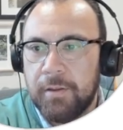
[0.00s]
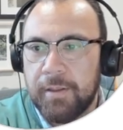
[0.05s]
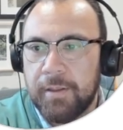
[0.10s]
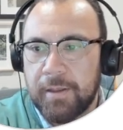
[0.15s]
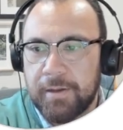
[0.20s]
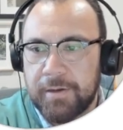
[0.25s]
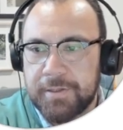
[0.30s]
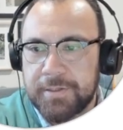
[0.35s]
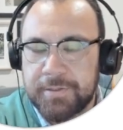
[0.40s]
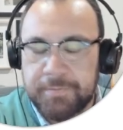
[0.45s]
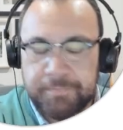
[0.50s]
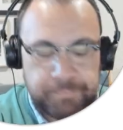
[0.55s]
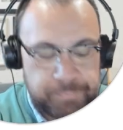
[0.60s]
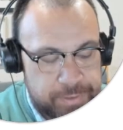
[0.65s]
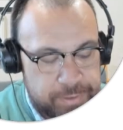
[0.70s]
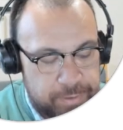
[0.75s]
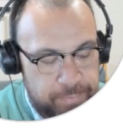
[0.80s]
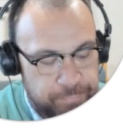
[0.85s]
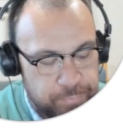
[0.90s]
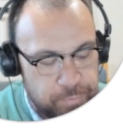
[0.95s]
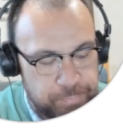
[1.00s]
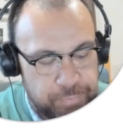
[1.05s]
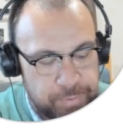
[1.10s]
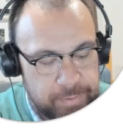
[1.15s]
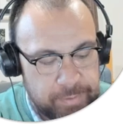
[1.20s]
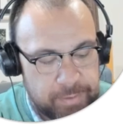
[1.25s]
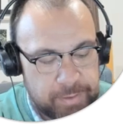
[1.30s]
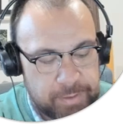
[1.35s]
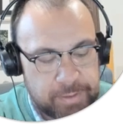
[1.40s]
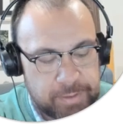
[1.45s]
Yeah, it is. So if you
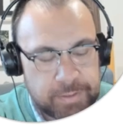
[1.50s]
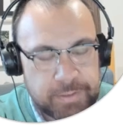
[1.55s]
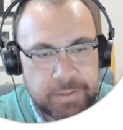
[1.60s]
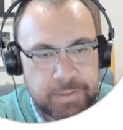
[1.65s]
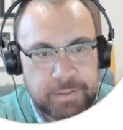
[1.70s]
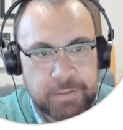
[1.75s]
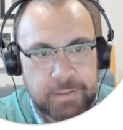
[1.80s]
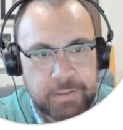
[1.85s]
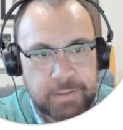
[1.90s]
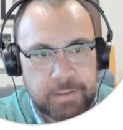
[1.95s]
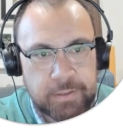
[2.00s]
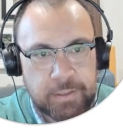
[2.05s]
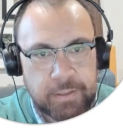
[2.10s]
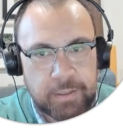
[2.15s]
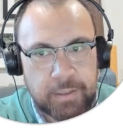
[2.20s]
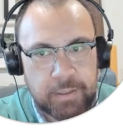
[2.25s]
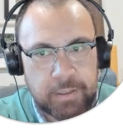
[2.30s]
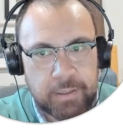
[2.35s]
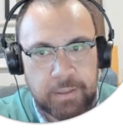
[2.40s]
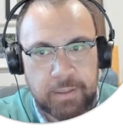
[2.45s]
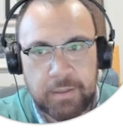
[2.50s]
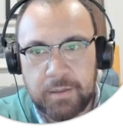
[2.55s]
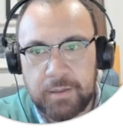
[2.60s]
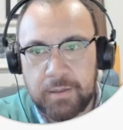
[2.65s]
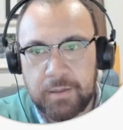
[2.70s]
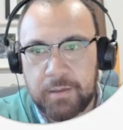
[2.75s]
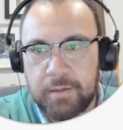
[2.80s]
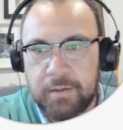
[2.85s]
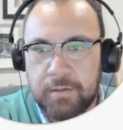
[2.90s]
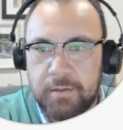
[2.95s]
print this,
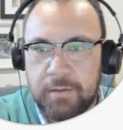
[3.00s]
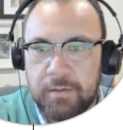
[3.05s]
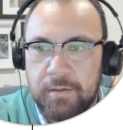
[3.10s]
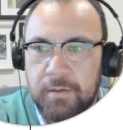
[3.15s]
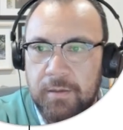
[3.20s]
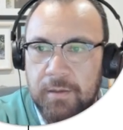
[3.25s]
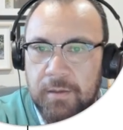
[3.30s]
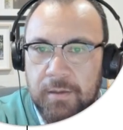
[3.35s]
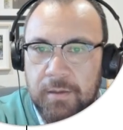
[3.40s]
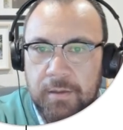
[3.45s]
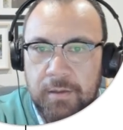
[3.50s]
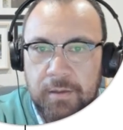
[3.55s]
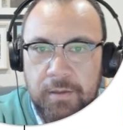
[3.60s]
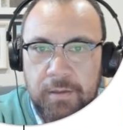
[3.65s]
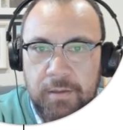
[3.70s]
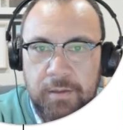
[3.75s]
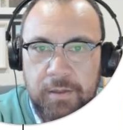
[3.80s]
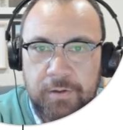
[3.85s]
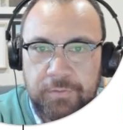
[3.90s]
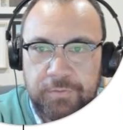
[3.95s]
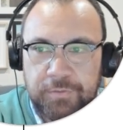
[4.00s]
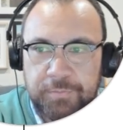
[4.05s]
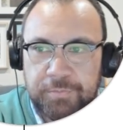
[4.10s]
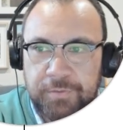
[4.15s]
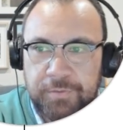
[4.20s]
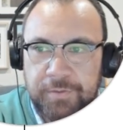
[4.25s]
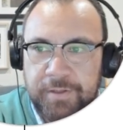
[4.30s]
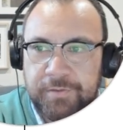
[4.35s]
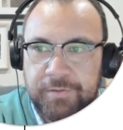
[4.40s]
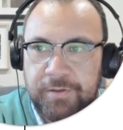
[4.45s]
it'll just
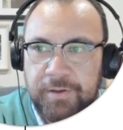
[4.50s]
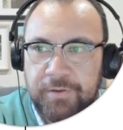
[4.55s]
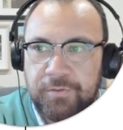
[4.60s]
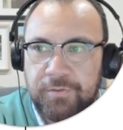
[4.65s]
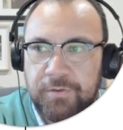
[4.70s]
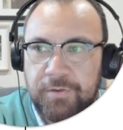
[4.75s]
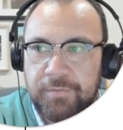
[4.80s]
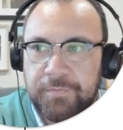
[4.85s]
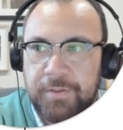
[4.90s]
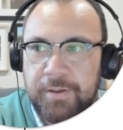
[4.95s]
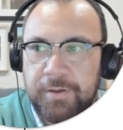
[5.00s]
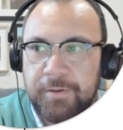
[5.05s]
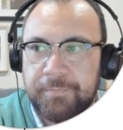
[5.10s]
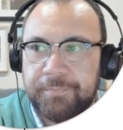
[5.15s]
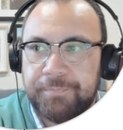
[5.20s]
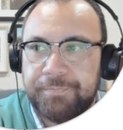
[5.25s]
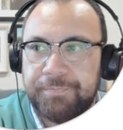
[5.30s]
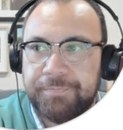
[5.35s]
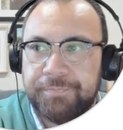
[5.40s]
print that section off there.